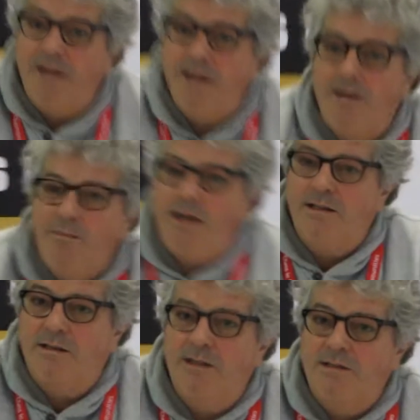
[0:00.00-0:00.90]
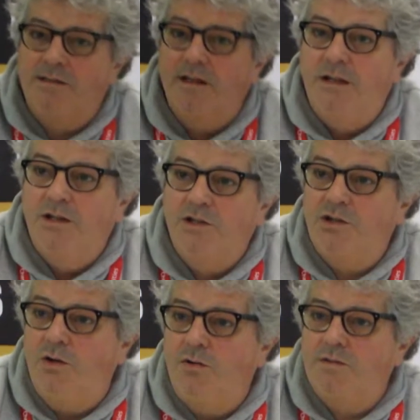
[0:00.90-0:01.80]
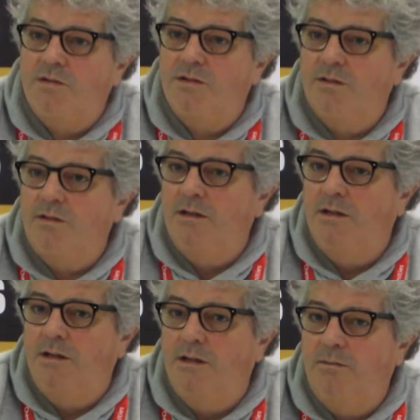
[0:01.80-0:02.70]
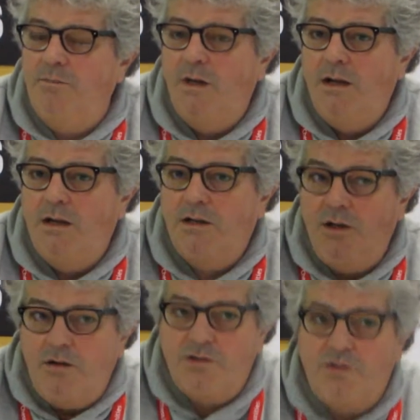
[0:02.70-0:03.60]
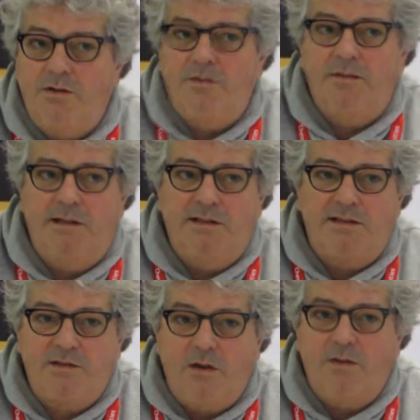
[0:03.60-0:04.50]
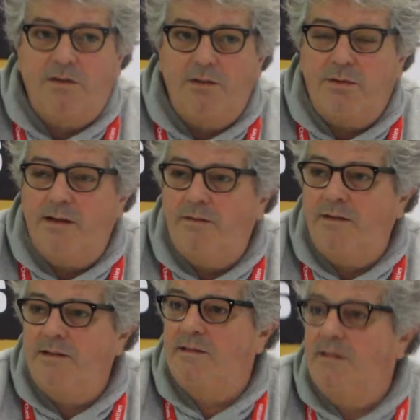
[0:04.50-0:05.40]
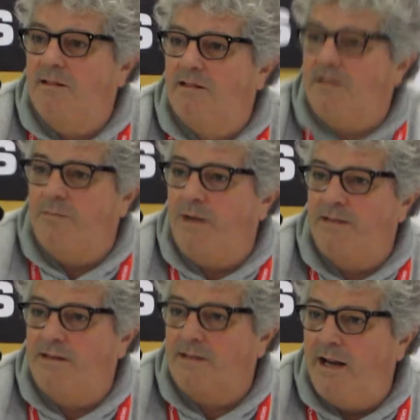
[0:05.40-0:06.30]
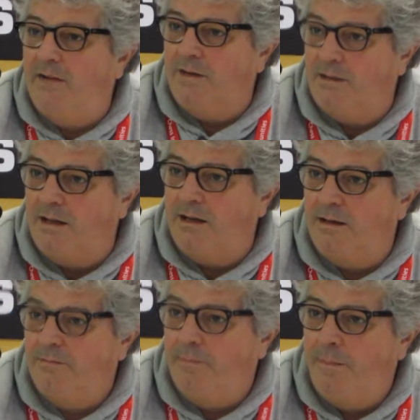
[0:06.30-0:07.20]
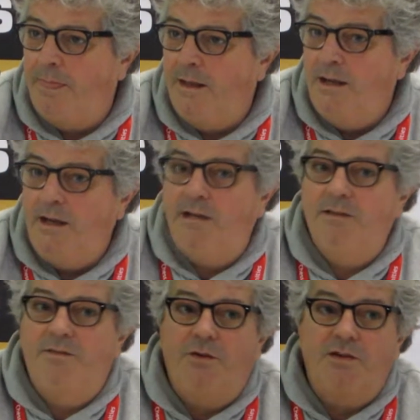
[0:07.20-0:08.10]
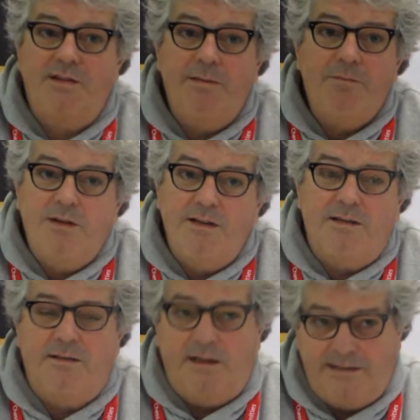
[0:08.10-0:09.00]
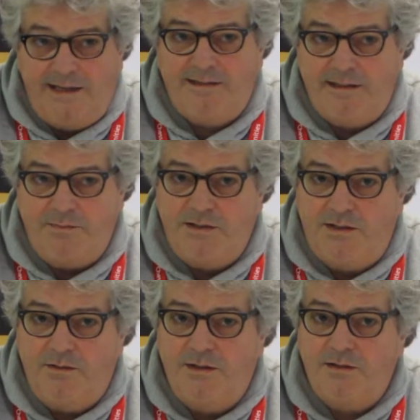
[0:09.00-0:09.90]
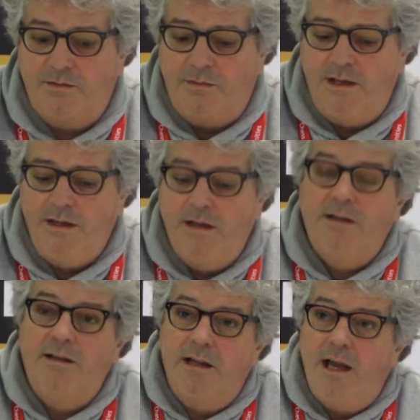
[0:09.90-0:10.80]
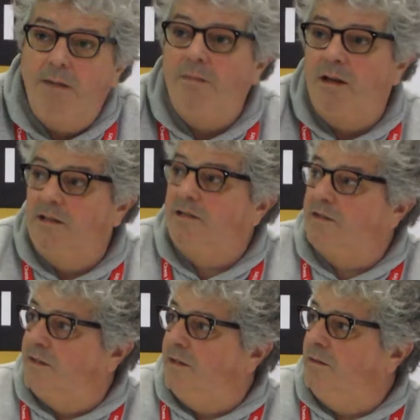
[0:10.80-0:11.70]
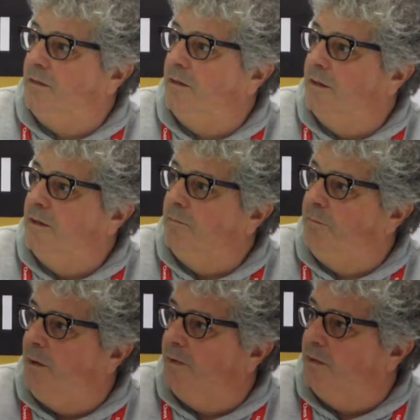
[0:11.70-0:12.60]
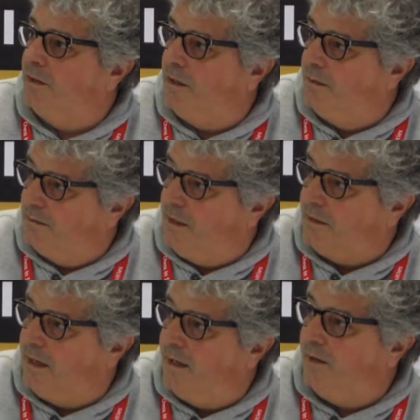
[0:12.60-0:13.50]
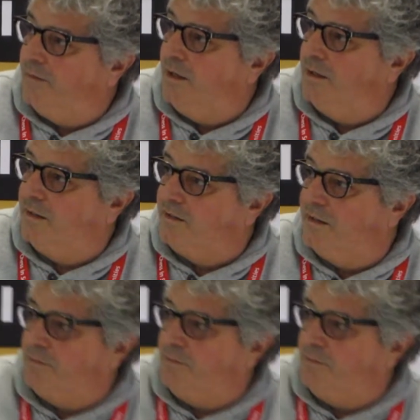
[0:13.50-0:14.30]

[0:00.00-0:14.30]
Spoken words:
a game like this shows the cultural and historical relevance that surprises every day. And for some reason, and that is mysterious to me, the game is still popular. Like I have here, this is